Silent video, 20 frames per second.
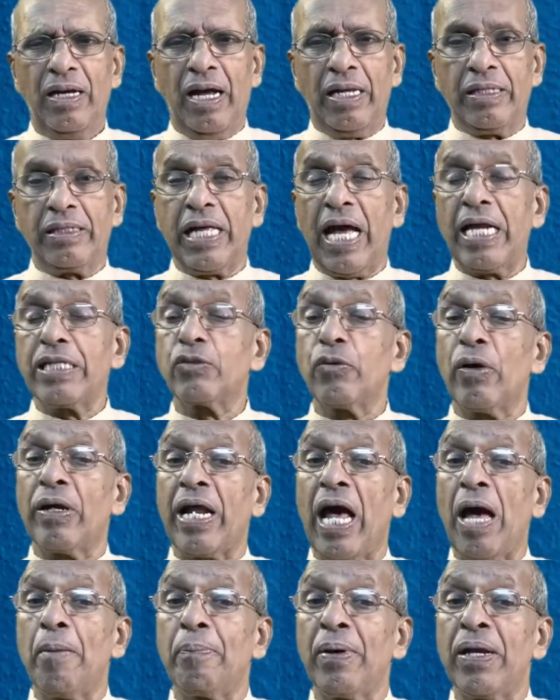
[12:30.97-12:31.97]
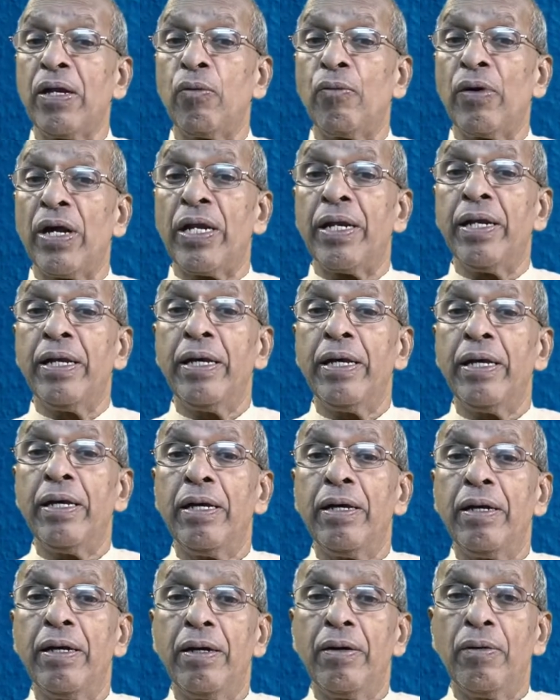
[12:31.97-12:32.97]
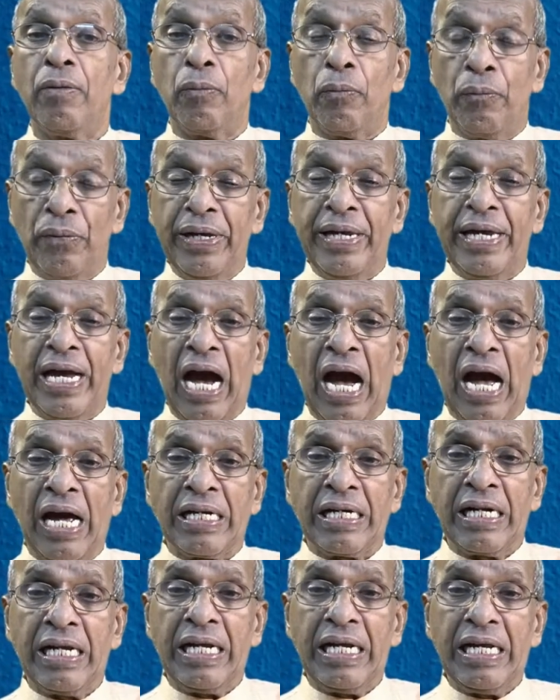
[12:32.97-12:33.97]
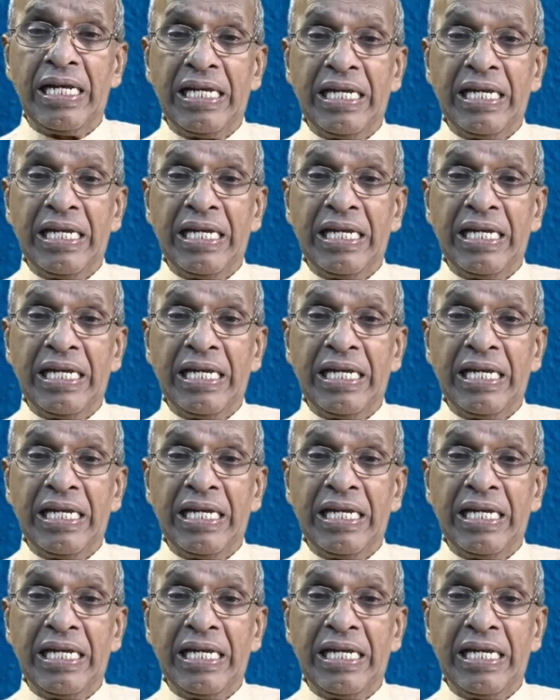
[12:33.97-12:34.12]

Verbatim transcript: And that's what happened when we are